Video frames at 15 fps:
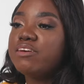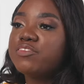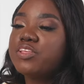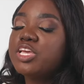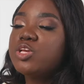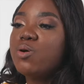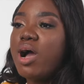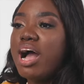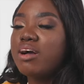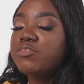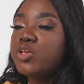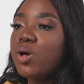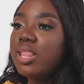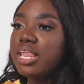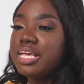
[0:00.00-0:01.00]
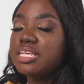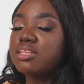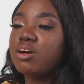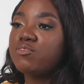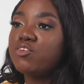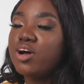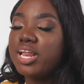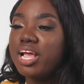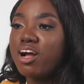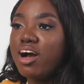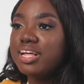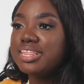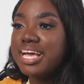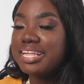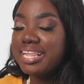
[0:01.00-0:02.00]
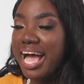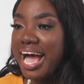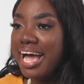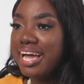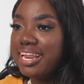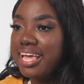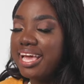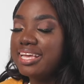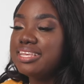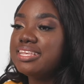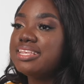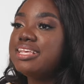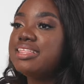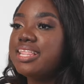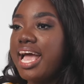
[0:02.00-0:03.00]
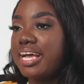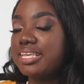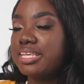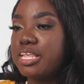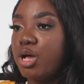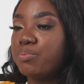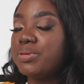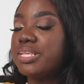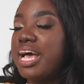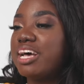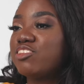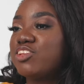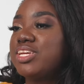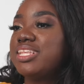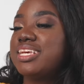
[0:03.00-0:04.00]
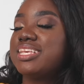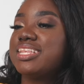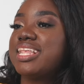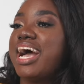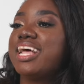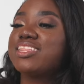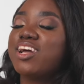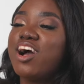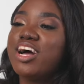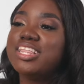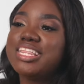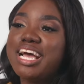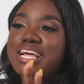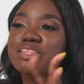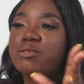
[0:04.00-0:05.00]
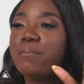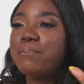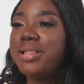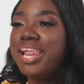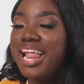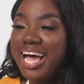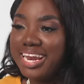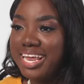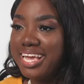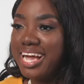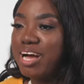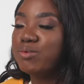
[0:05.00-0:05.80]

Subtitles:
After you have your list of running content ideas, the next step is actually to start content planning.